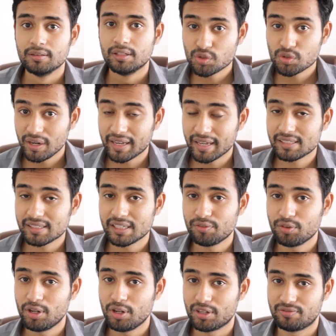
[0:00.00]
This will again
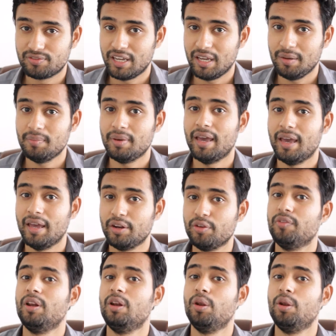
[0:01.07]
save you a lot of time, and you will